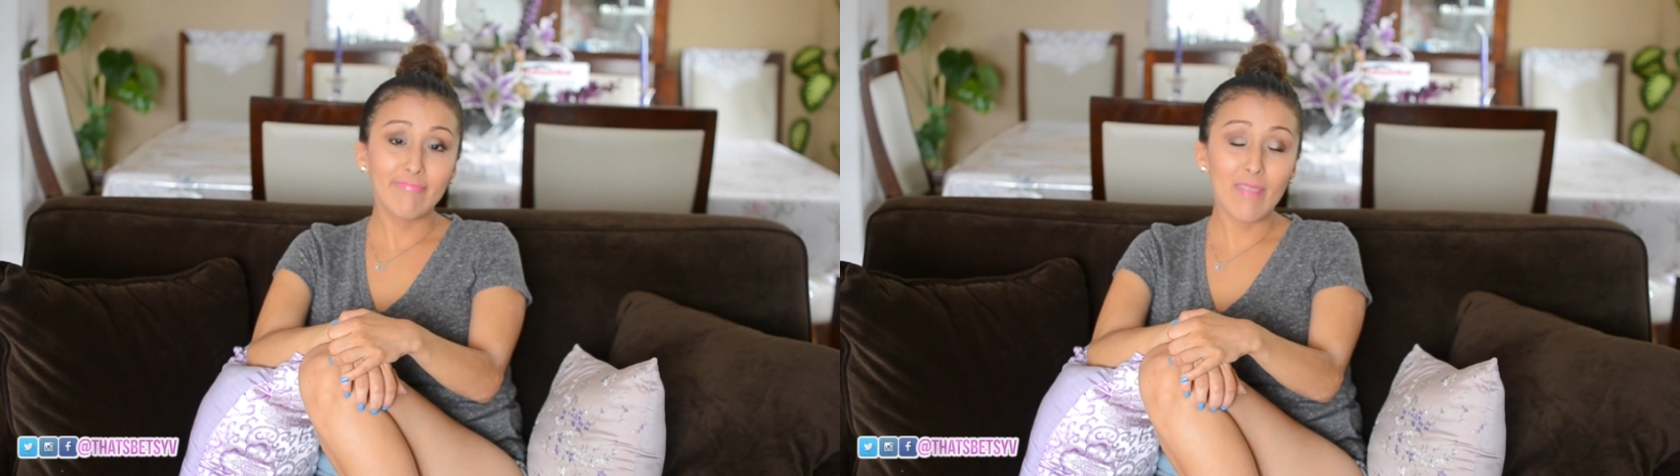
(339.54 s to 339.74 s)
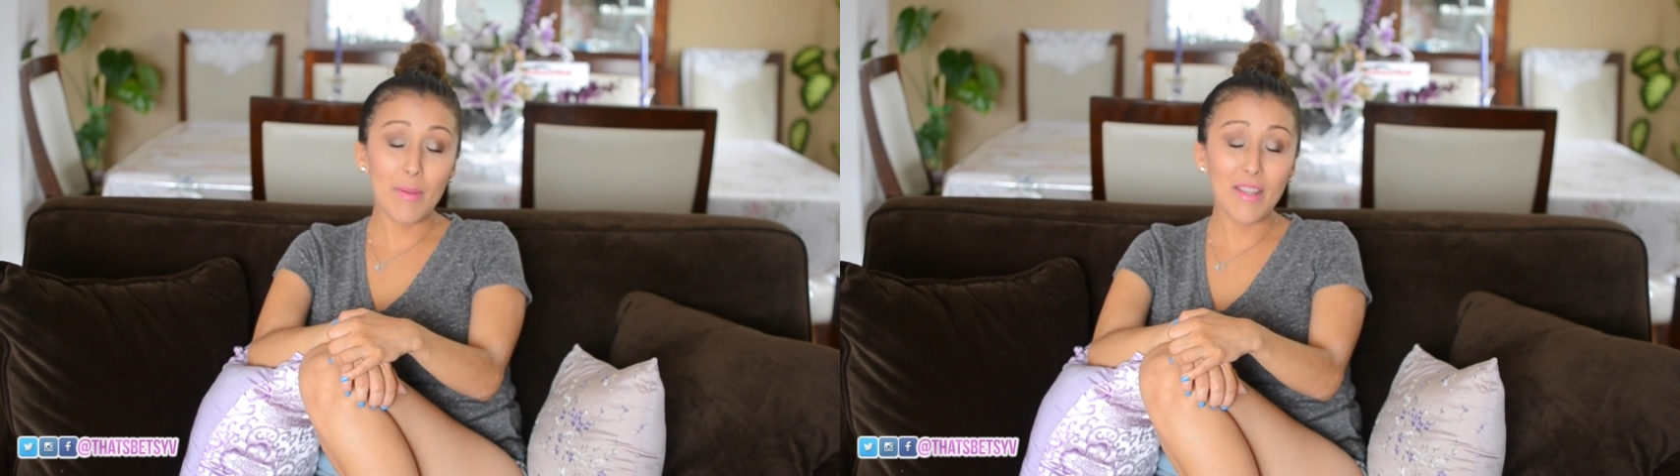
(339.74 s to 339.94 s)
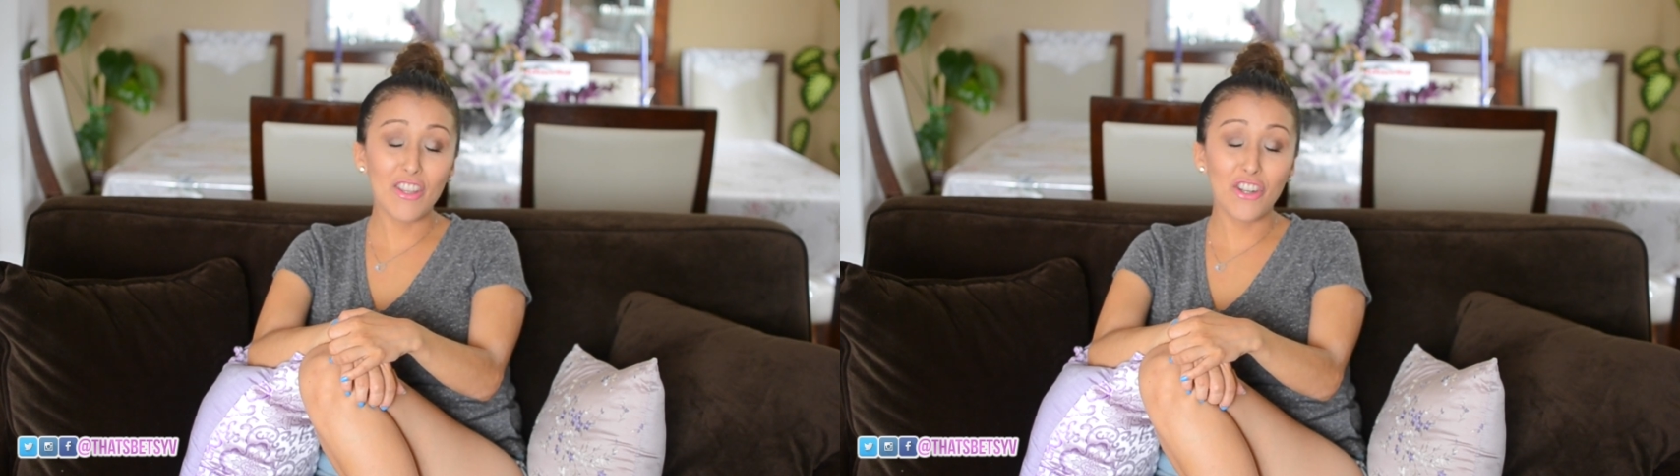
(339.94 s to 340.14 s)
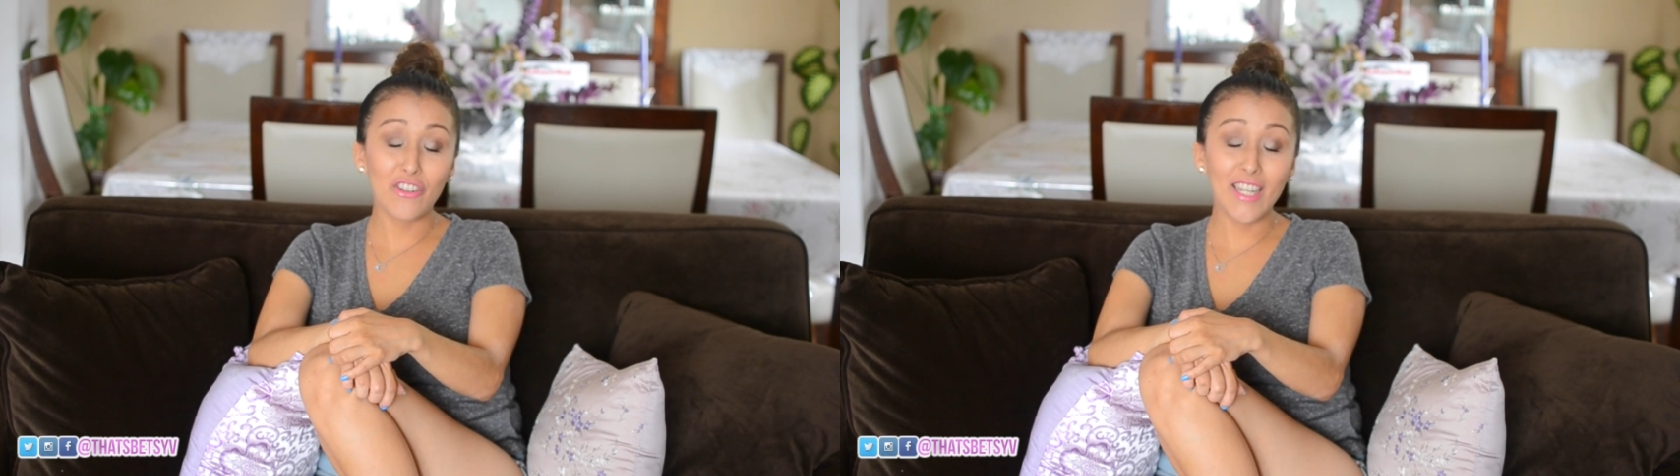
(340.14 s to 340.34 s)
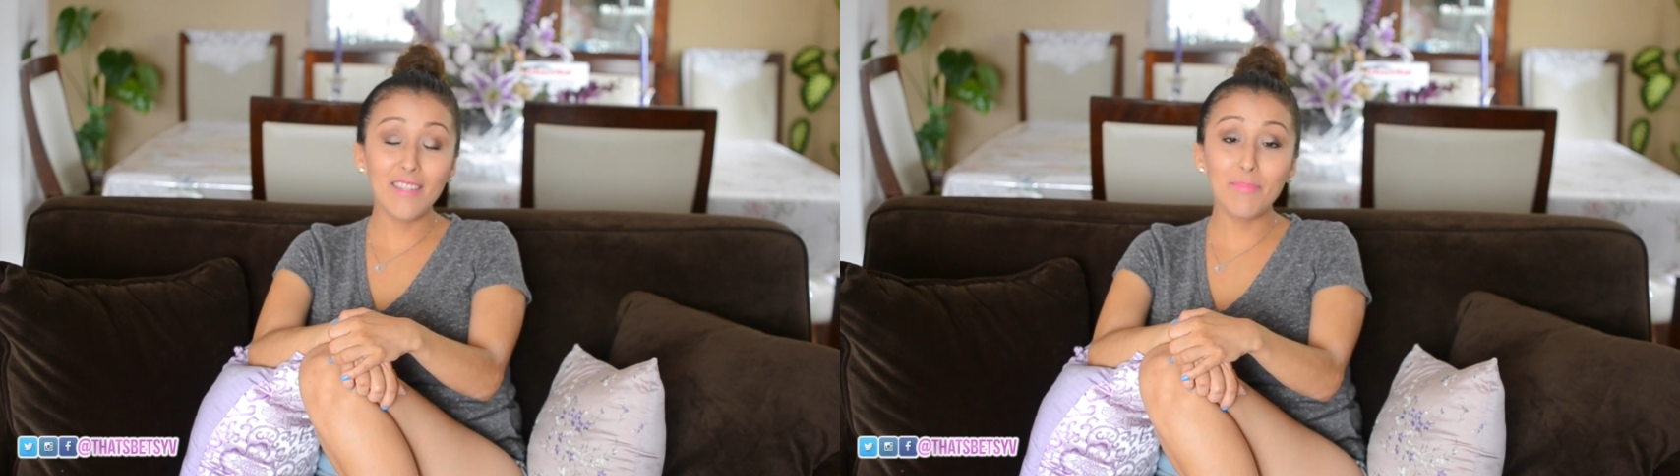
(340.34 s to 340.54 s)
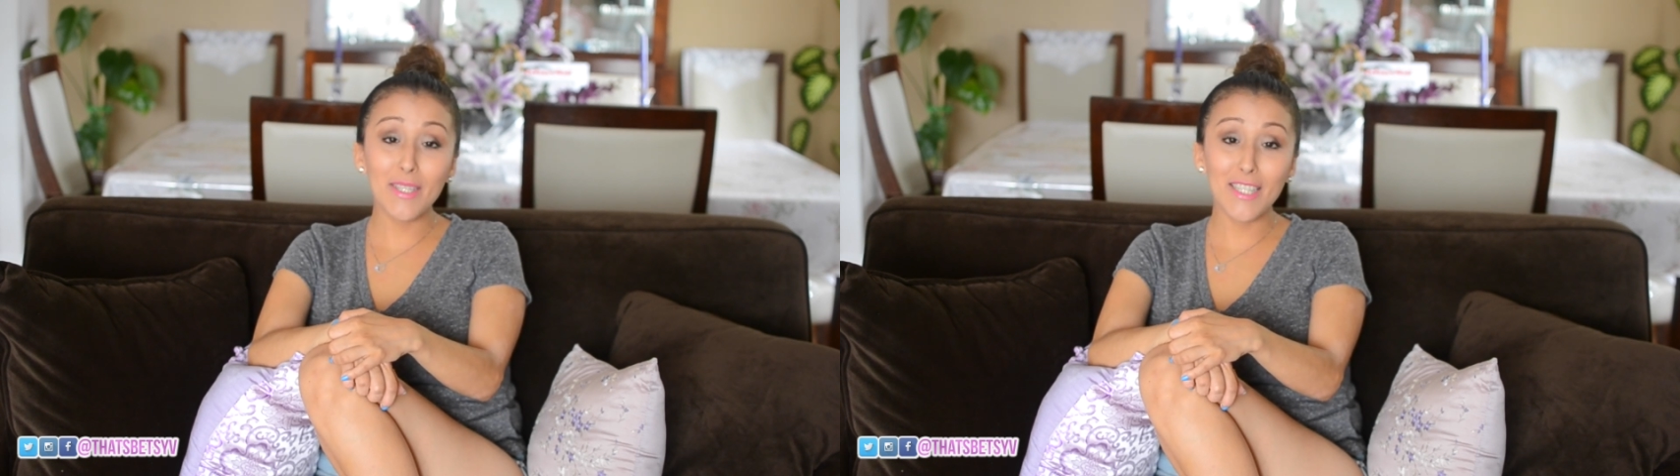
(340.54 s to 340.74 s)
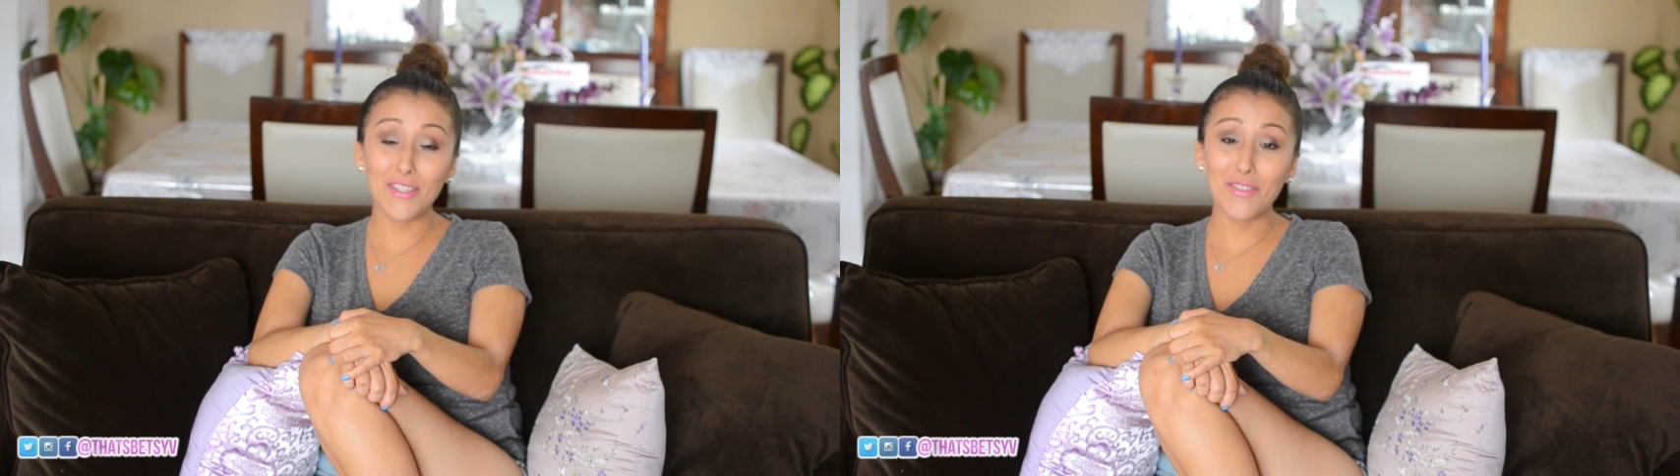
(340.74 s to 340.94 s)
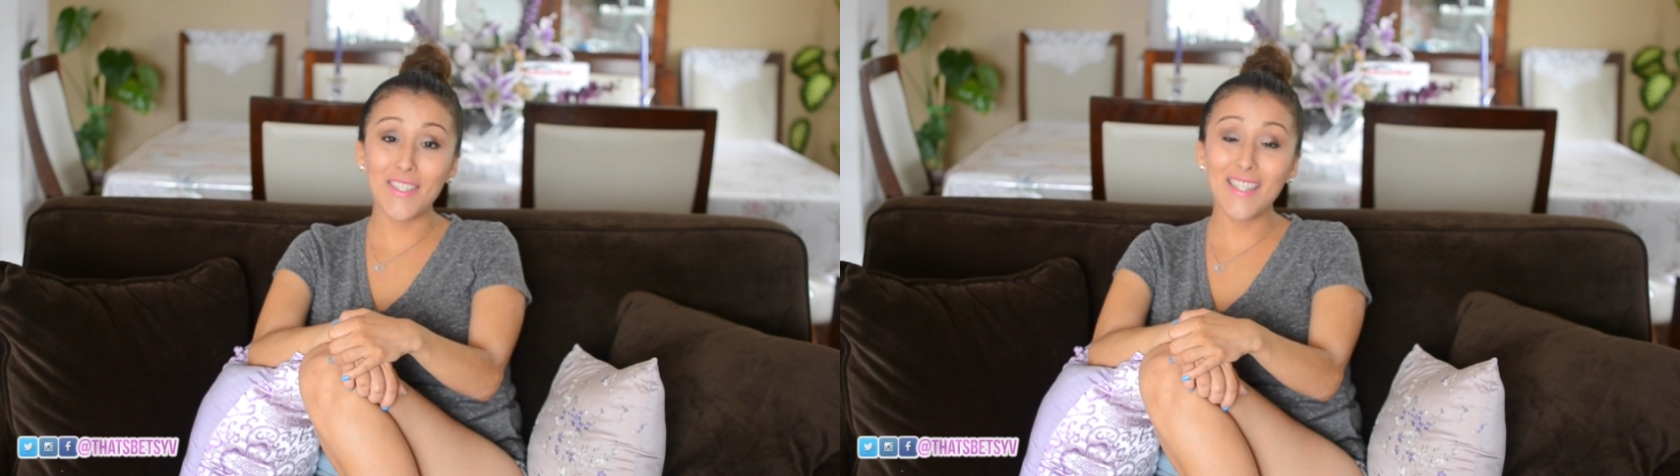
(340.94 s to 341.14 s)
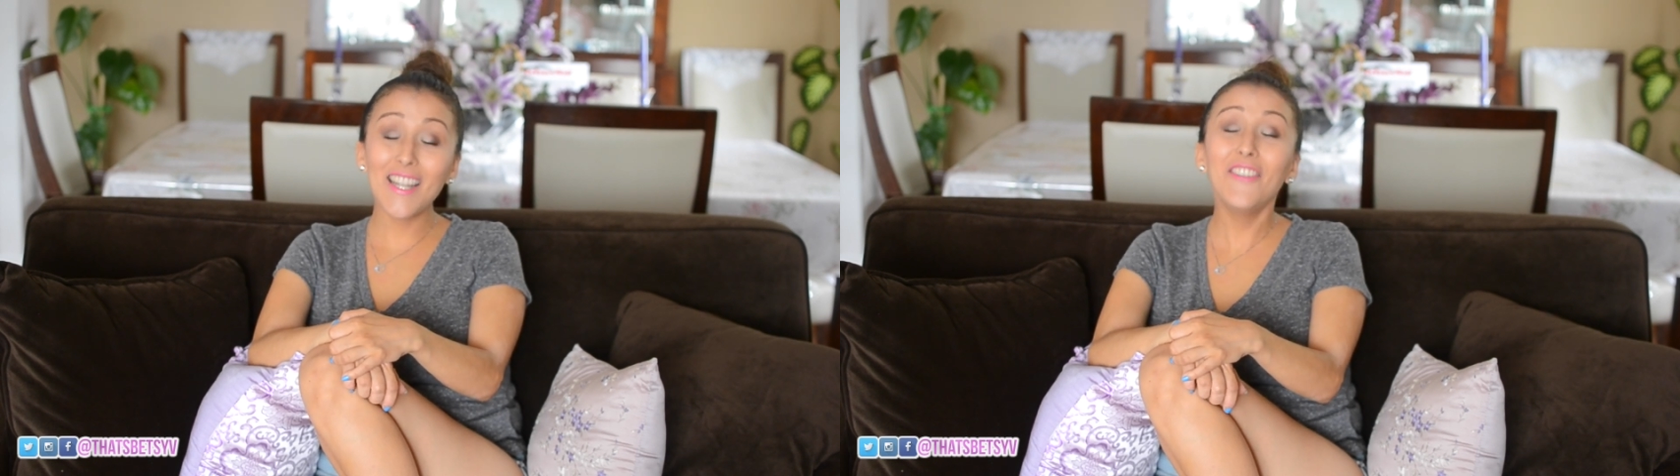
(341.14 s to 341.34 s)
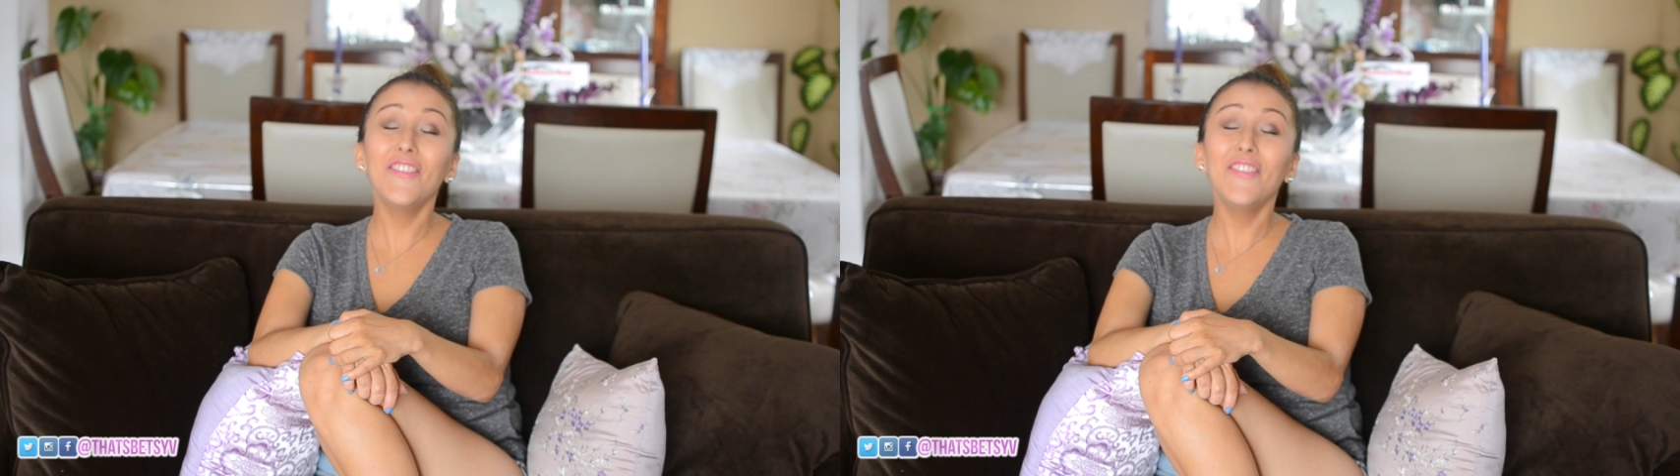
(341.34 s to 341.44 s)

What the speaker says: I mean, they're great because they're always there